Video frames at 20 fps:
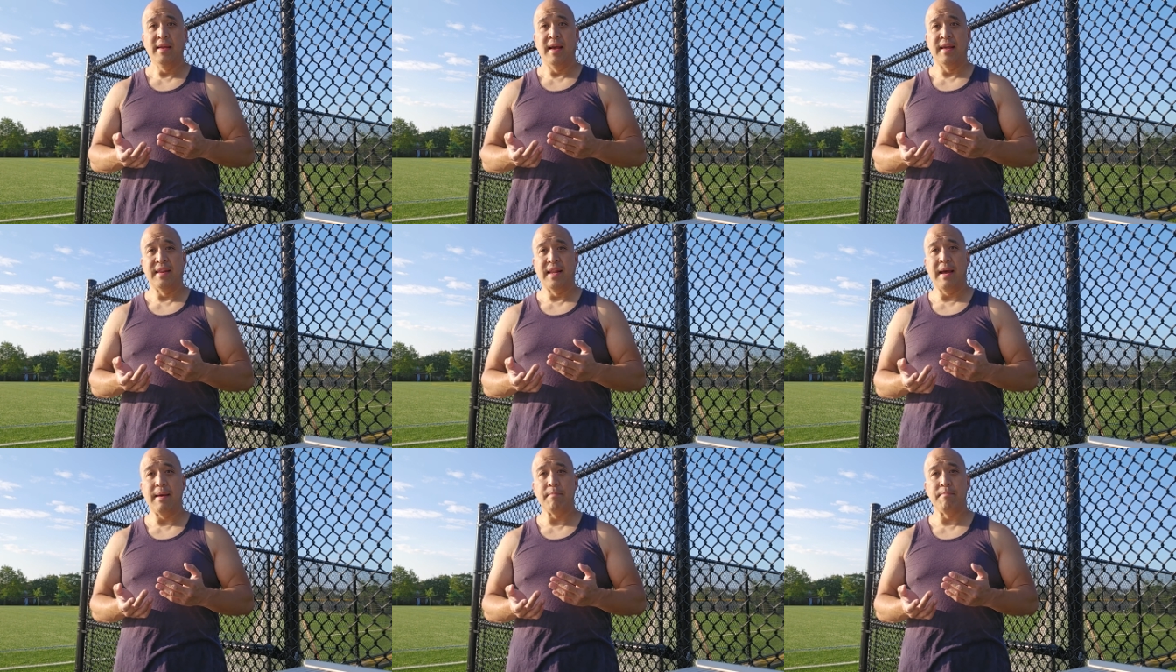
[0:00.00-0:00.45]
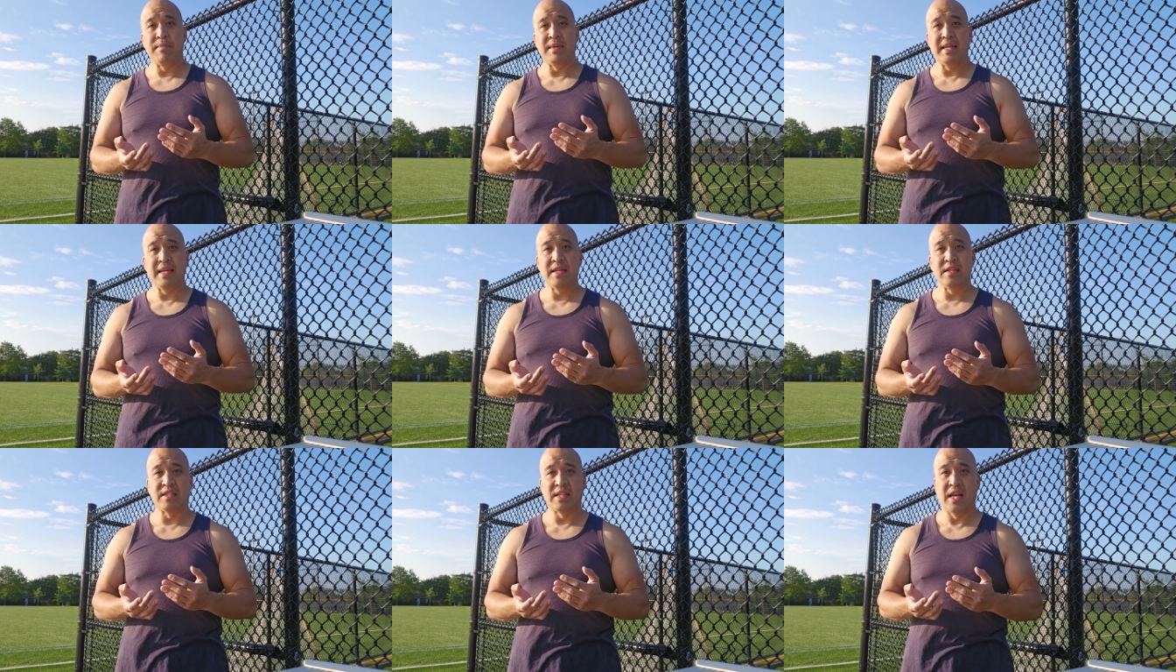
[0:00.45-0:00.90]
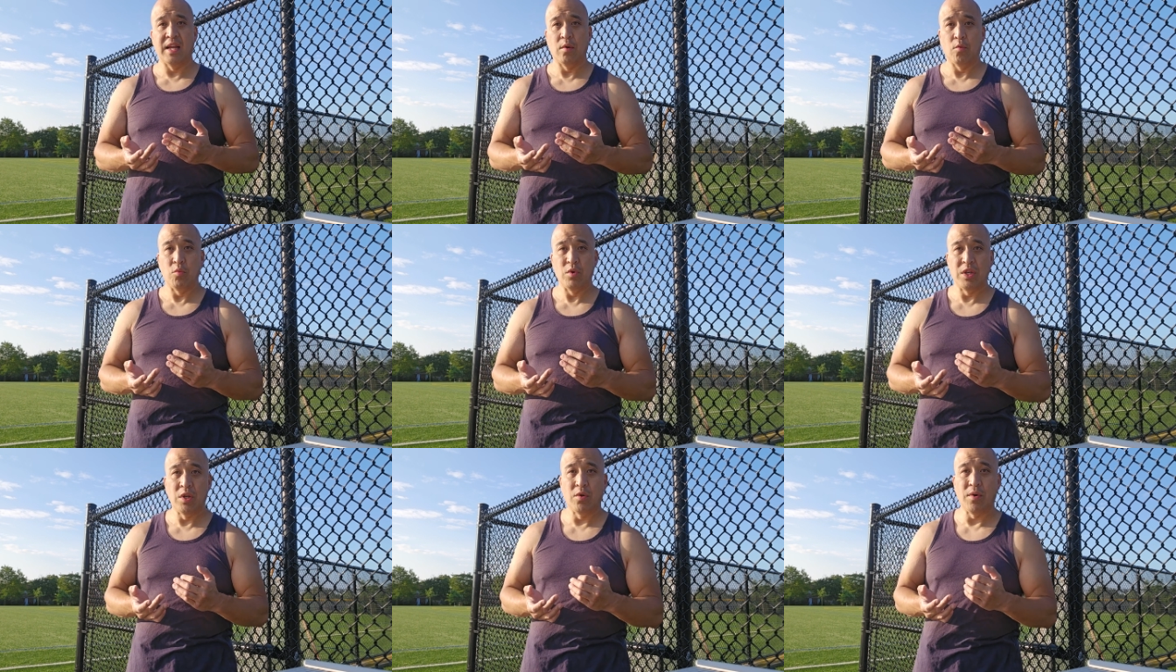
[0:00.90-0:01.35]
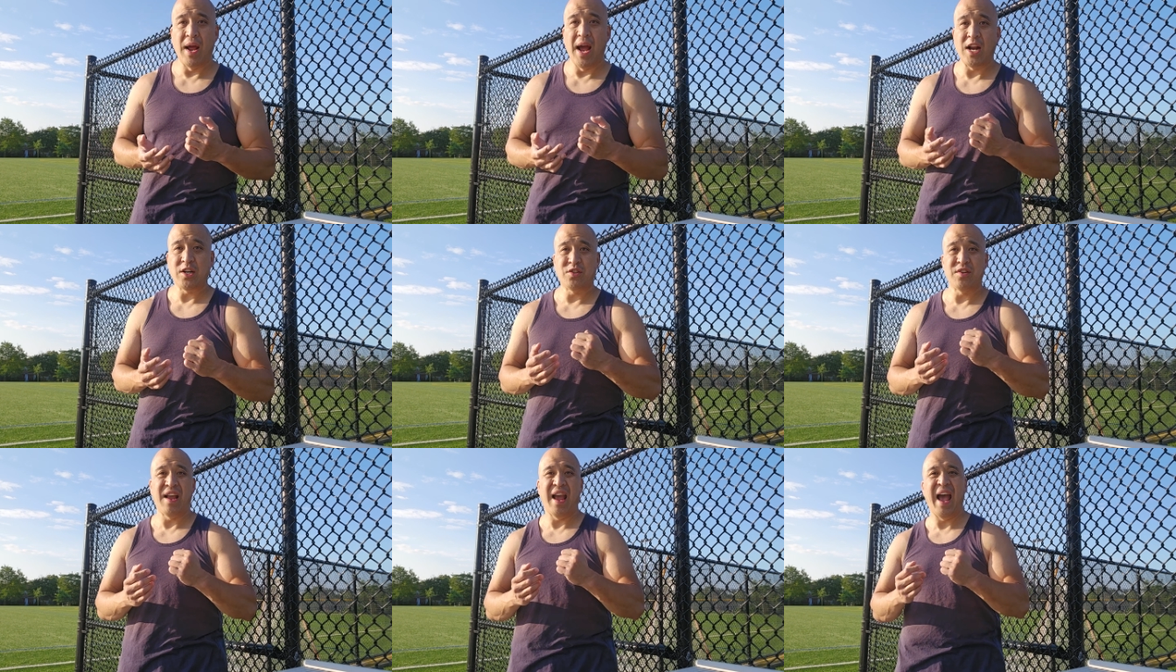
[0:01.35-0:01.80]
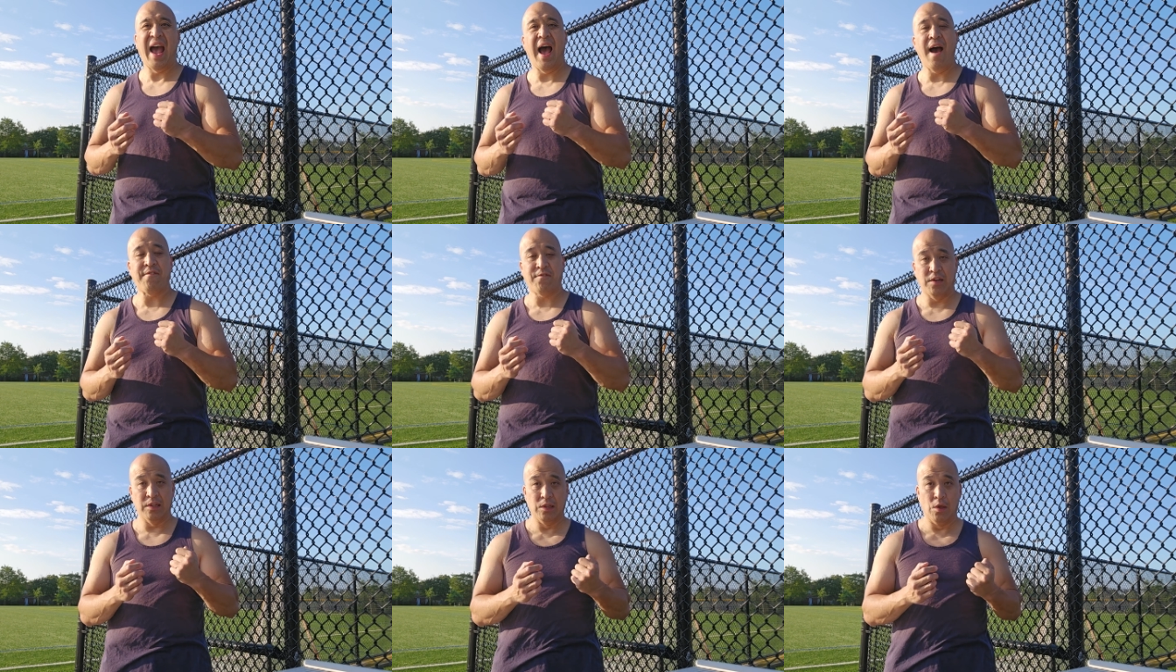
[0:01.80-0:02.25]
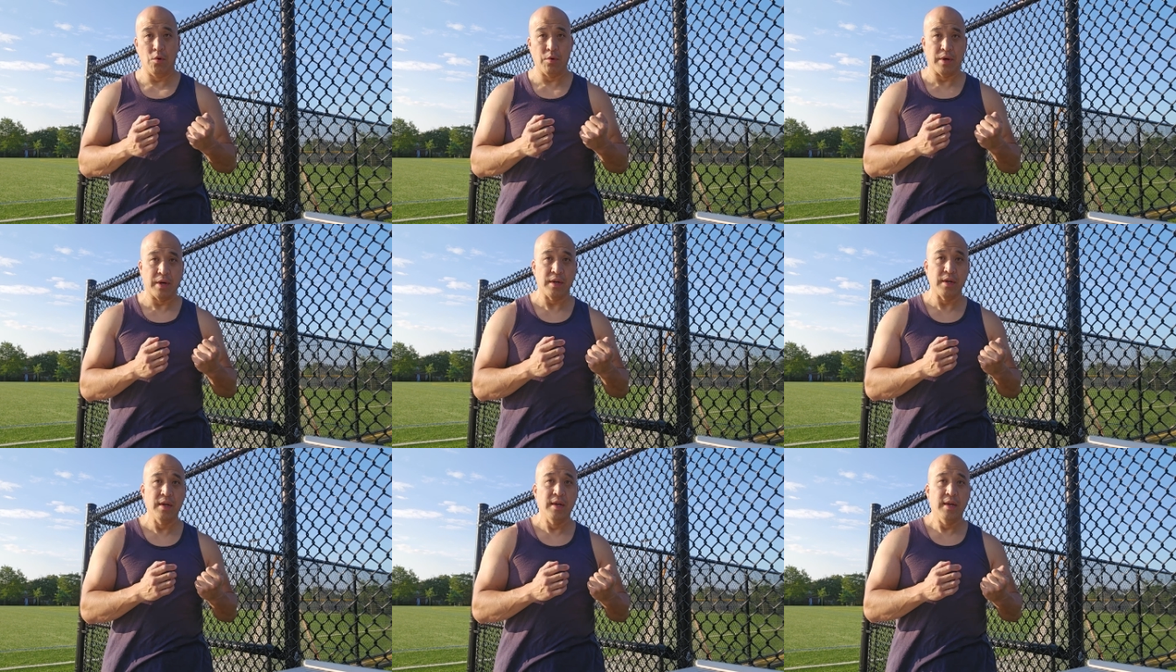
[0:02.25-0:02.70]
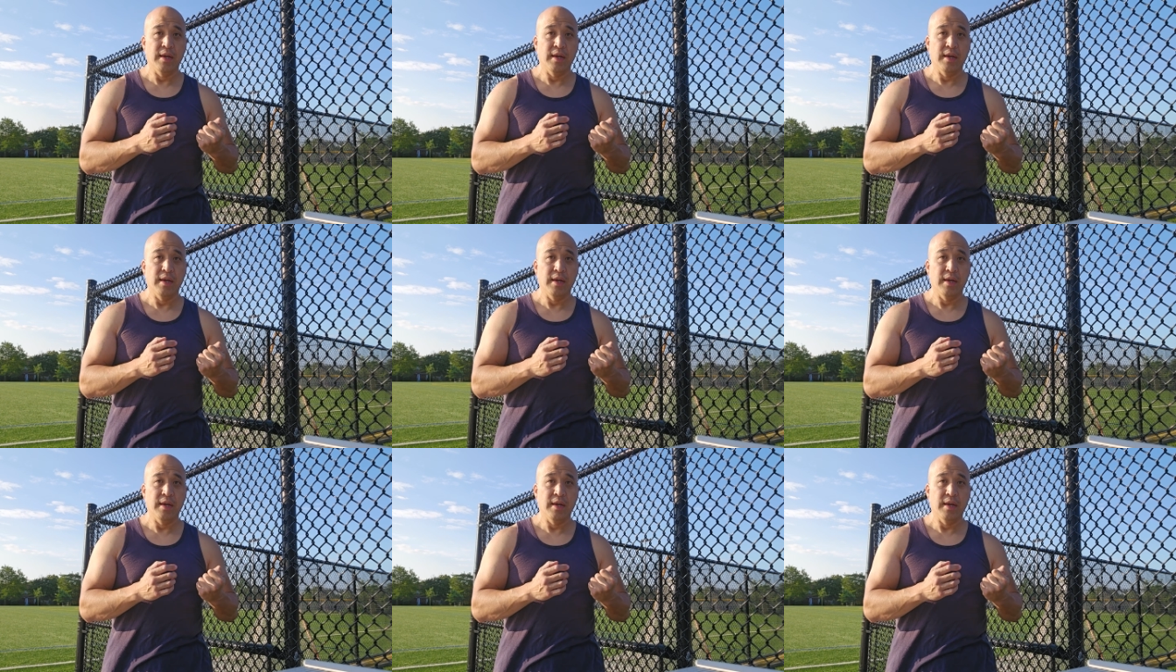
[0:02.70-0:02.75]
and that means that we don't actually have to load it.